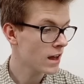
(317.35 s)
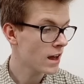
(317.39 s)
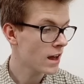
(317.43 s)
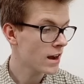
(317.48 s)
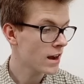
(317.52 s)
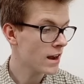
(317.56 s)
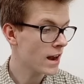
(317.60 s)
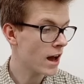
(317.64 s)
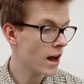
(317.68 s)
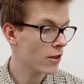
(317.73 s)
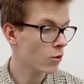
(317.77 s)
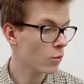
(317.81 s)

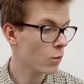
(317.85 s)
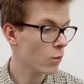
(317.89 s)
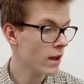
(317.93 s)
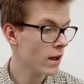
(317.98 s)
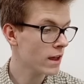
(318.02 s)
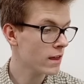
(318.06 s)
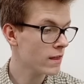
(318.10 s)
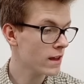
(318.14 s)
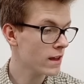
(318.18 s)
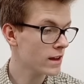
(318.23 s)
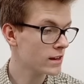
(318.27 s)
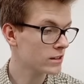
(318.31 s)
Now the way
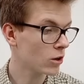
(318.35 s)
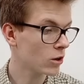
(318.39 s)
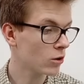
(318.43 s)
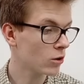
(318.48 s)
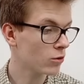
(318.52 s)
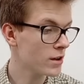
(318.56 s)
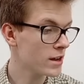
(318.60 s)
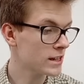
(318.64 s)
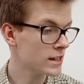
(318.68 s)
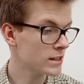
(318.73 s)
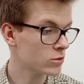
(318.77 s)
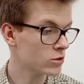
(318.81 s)
they sold
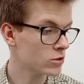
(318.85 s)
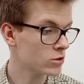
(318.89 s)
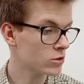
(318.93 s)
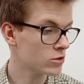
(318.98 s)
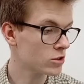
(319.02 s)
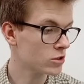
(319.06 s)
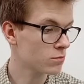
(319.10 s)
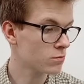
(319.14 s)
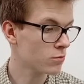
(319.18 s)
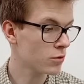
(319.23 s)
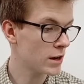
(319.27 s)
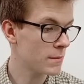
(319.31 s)
this was
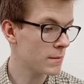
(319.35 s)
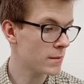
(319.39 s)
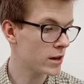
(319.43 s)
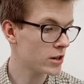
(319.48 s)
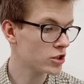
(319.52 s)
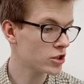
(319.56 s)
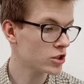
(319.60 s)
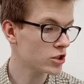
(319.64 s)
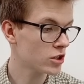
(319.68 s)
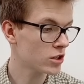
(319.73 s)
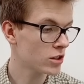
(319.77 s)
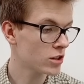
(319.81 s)
just pretty
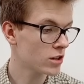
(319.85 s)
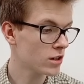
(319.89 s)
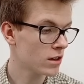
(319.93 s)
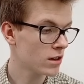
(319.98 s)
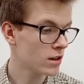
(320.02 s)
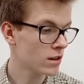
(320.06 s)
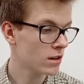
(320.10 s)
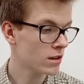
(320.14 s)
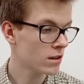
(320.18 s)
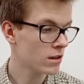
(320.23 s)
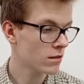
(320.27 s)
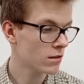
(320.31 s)
much,
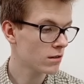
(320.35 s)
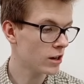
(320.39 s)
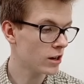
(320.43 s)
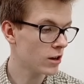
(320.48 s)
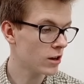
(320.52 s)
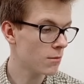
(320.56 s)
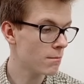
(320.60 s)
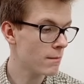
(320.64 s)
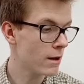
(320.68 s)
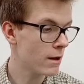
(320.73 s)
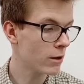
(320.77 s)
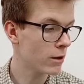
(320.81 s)

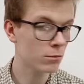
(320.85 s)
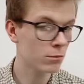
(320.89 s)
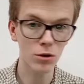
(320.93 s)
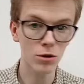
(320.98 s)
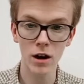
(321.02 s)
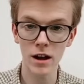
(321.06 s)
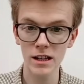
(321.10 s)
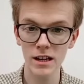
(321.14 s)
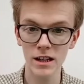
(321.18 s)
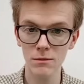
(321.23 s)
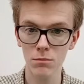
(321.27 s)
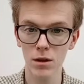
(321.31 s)
melt
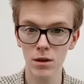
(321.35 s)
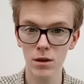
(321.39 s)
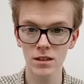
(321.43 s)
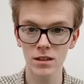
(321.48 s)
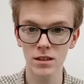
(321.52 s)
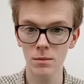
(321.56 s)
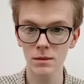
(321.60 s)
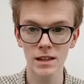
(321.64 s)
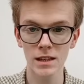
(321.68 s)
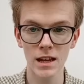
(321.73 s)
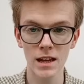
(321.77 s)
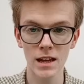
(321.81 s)
price plus a
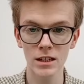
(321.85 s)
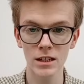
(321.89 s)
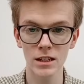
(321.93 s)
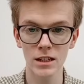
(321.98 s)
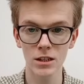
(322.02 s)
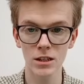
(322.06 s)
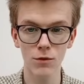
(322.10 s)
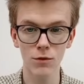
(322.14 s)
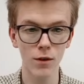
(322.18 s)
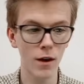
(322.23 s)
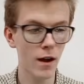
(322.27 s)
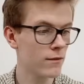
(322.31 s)
percentage,
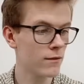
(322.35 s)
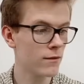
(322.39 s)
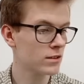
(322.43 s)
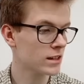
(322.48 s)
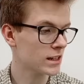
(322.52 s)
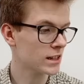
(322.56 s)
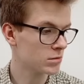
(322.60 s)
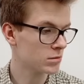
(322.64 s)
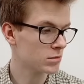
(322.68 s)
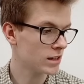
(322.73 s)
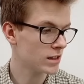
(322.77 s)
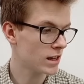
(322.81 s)

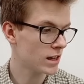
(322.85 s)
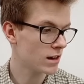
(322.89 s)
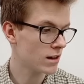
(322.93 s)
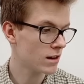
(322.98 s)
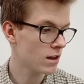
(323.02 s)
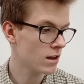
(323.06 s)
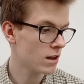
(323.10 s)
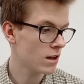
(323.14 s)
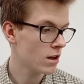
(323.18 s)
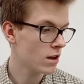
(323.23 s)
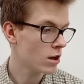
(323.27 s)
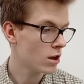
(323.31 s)
5-6%,
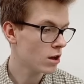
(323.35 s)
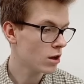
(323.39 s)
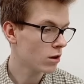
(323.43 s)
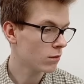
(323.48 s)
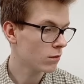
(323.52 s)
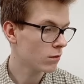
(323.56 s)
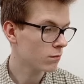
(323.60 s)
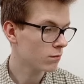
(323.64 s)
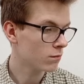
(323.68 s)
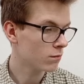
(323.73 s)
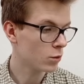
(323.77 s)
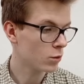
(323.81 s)

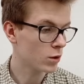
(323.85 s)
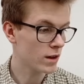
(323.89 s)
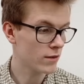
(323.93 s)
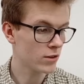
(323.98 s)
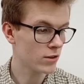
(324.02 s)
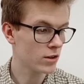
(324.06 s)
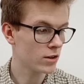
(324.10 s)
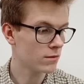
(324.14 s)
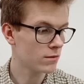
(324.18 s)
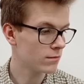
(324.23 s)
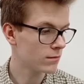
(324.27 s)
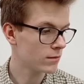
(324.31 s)

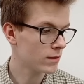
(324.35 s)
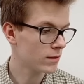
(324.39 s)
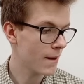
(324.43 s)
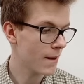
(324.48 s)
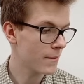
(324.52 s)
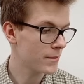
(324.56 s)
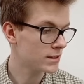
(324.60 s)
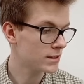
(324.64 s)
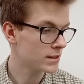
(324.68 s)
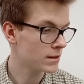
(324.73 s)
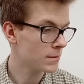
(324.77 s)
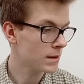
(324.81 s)
whatever it
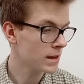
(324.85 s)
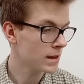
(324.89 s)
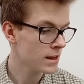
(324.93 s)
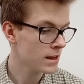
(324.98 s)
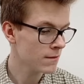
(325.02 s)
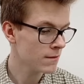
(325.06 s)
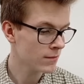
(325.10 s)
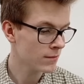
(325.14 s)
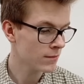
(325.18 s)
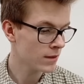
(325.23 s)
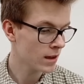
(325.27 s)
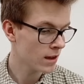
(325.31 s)
happened to be.
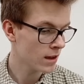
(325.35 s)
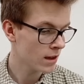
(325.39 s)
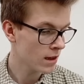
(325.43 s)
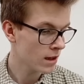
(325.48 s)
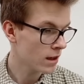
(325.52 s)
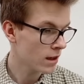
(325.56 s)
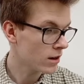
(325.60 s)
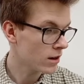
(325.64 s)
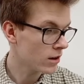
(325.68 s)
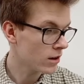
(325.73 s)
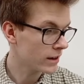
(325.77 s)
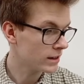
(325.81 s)

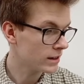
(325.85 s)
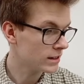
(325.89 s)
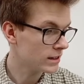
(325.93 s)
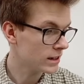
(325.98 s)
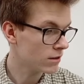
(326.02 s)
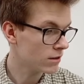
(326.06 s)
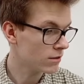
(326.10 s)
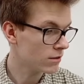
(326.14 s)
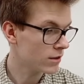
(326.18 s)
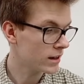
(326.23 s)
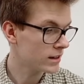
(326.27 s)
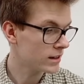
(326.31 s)

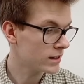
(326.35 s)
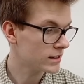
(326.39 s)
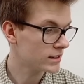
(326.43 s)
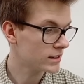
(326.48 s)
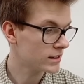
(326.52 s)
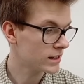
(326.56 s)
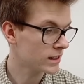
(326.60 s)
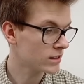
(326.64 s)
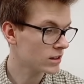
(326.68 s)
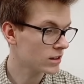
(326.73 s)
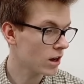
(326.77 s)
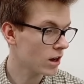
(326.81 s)

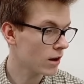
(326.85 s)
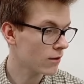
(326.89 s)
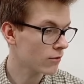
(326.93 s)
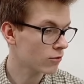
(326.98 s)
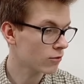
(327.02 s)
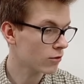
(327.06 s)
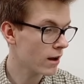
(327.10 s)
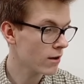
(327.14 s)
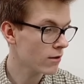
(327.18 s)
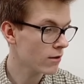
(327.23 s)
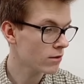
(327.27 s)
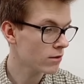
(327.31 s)
1936 half
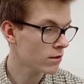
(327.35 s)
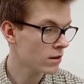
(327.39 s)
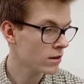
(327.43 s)
crown.